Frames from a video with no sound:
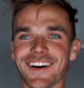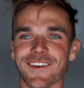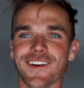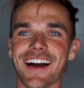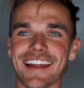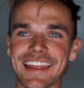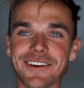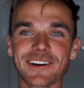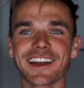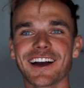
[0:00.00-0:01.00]
Alright,
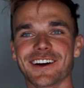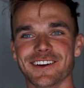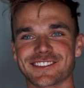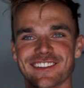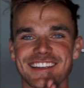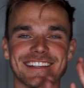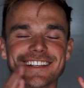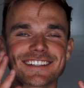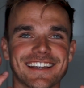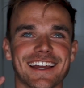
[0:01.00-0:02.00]
here we go. So this
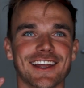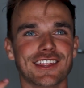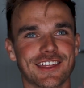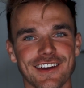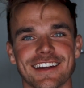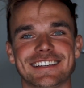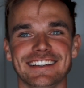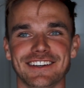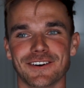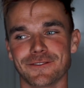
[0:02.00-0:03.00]
is day
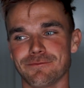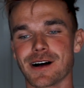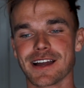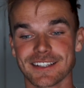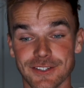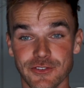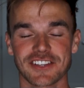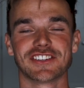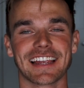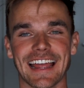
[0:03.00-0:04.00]
30 of my
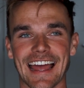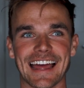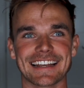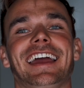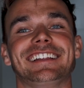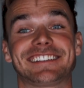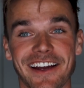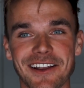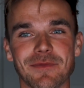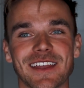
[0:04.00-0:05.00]
stretching, and it's
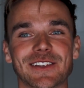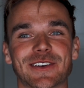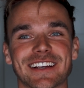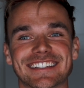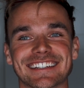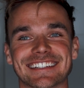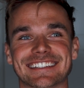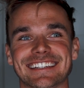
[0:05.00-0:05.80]
gonna be interesting to